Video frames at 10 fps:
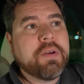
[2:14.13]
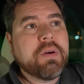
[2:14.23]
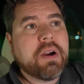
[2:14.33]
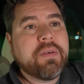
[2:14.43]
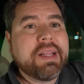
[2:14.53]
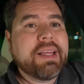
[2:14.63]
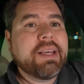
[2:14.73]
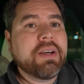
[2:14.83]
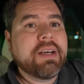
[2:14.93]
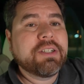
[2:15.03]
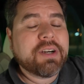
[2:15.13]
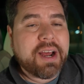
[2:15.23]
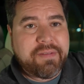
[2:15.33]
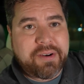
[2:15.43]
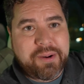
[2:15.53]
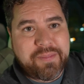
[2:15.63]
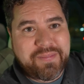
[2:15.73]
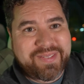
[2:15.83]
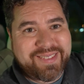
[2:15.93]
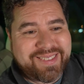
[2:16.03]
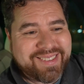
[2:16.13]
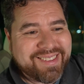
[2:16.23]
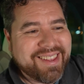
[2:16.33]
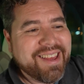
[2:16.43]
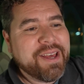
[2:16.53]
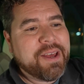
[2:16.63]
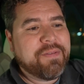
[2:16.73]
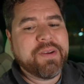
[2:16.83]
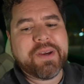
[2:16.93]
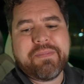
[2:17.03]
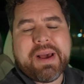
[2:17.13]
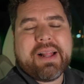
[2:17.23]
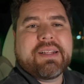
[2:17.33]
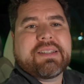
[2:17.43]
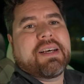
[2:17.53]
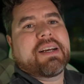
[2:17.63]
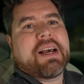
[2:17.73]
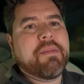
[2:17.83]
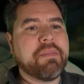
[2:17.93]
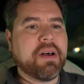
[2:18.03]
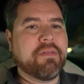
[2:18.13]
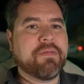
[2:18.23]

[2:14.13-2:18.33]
you are a really good driver, if you could balance a cup of